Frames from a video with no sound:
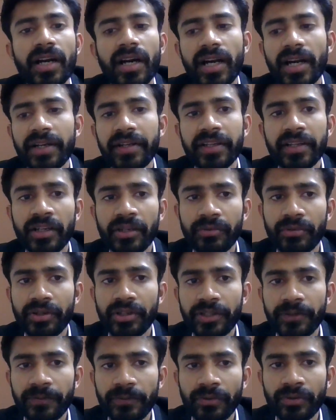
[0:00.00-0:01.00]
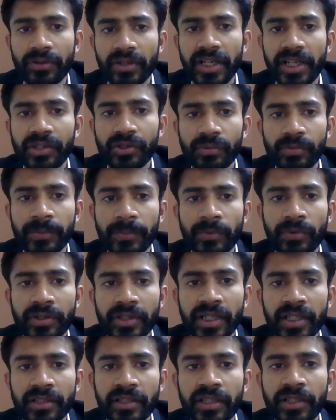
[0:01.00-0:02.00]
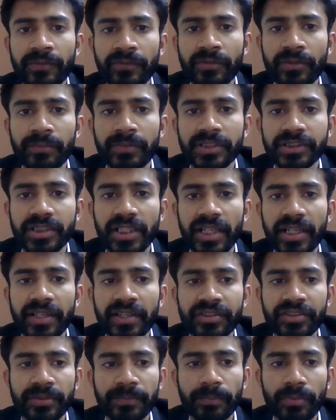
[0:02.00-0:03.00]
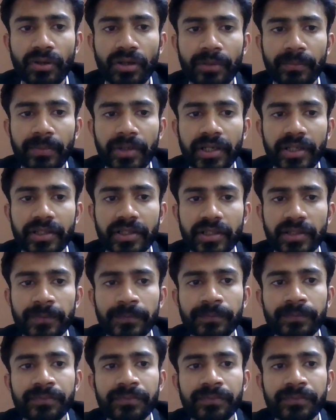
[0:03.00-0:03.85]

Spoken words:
Article 24, right to be protected from hazardous employment.